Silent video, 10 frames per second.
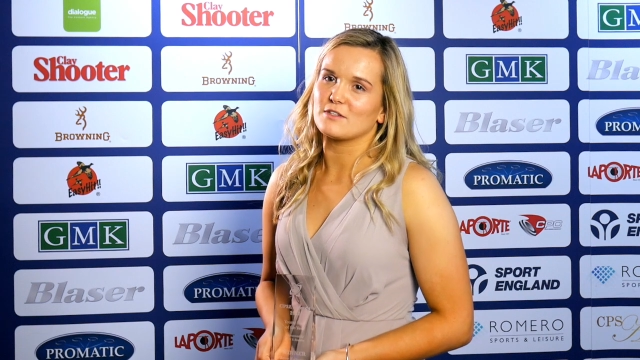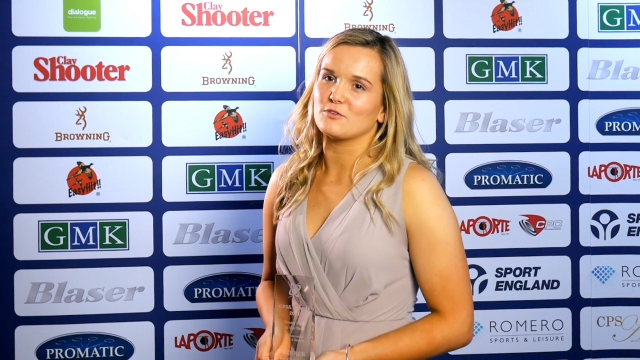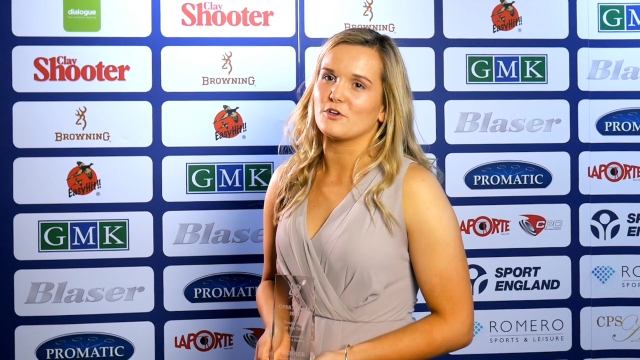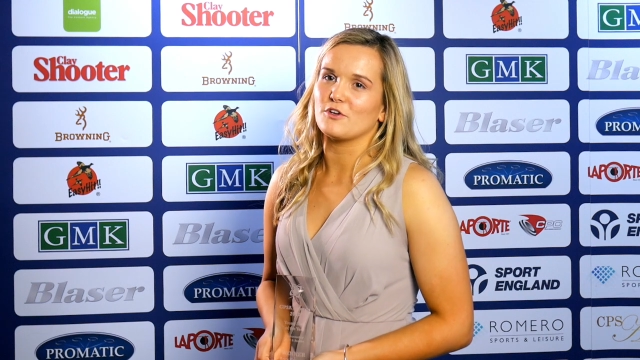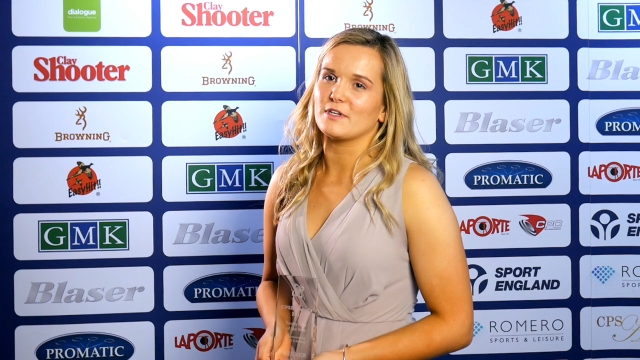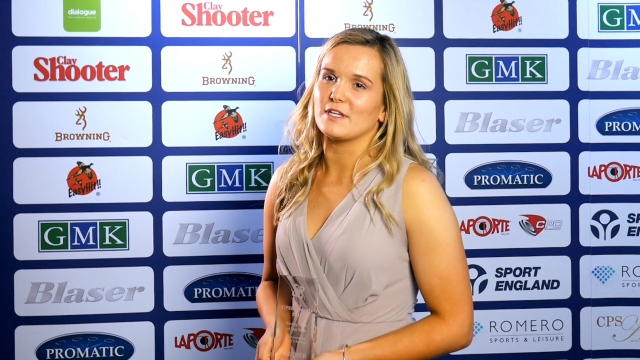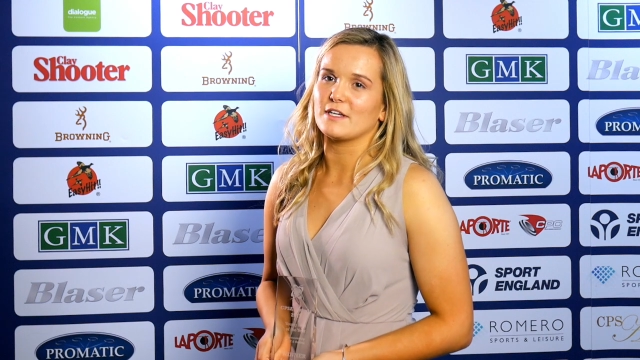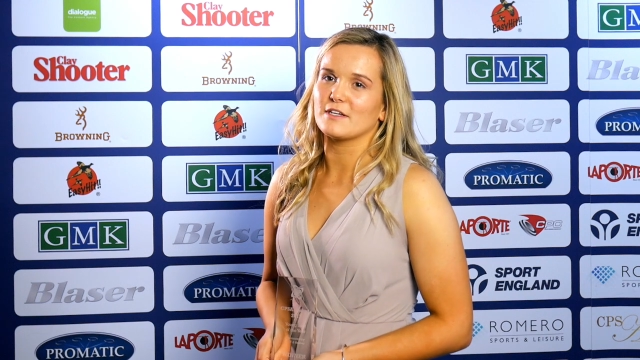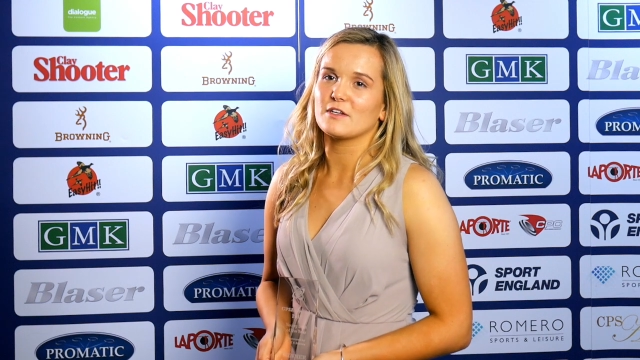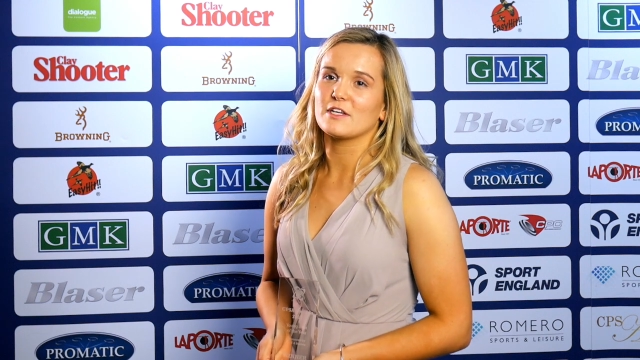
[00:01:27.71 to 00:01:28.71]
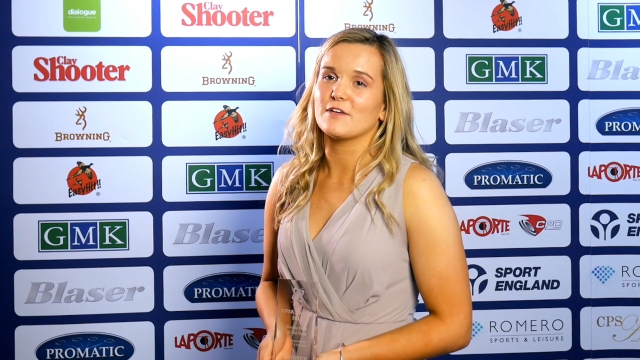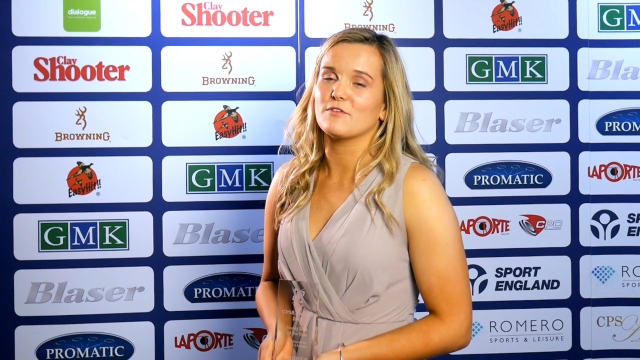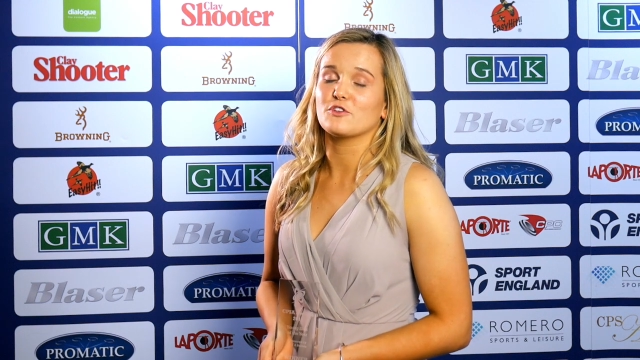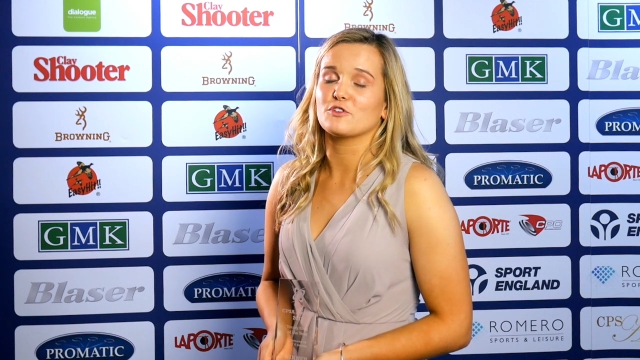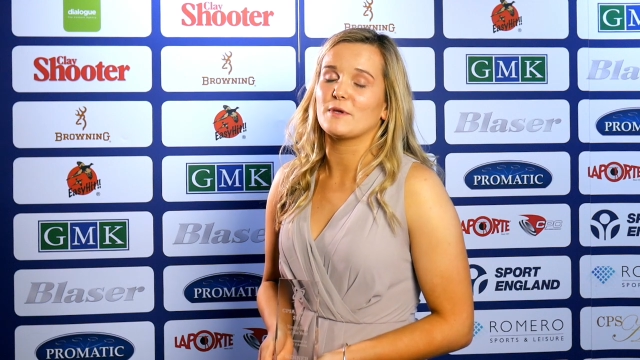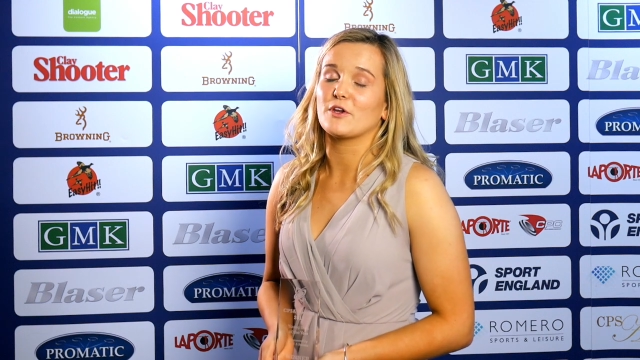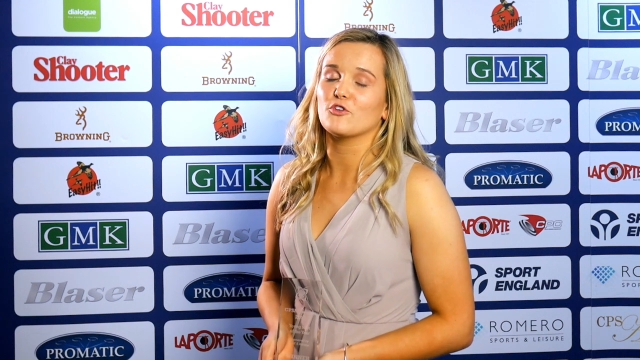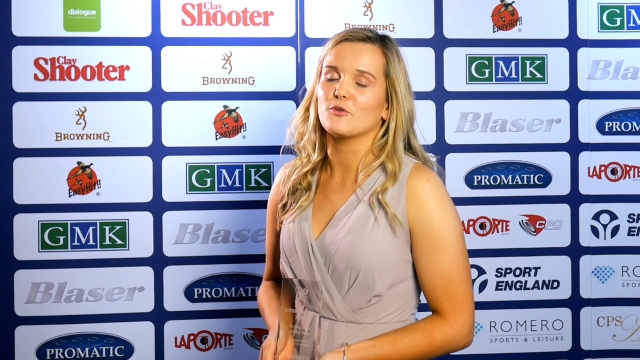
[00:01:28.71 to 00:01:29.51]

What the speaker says: Not only, even just being